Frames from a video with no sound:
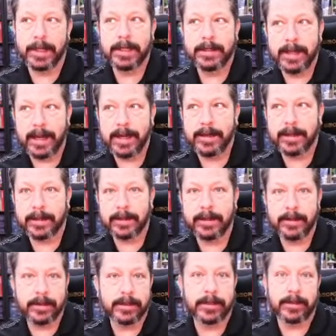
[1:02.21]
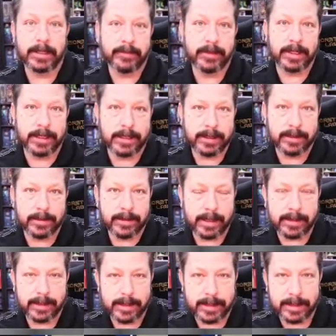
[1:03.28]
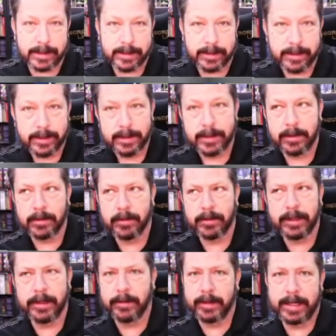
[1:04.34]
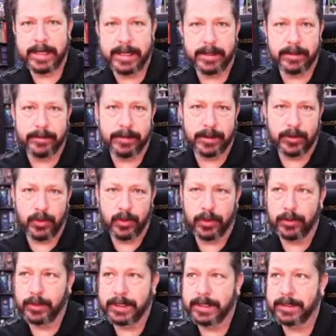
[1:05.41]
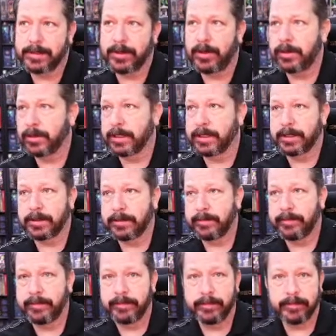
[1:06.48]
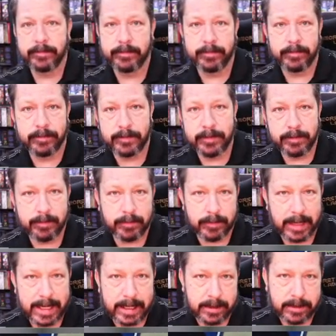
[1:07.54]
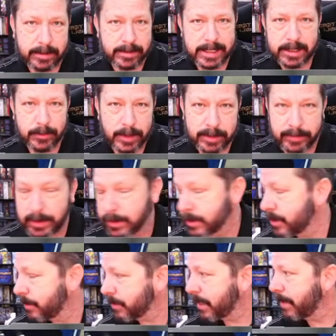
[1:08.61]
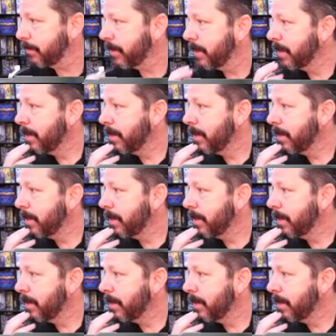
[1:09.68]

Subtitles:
But technically you can turn everything in at the end or near the end of the quarter, which is August, second week of August sometime.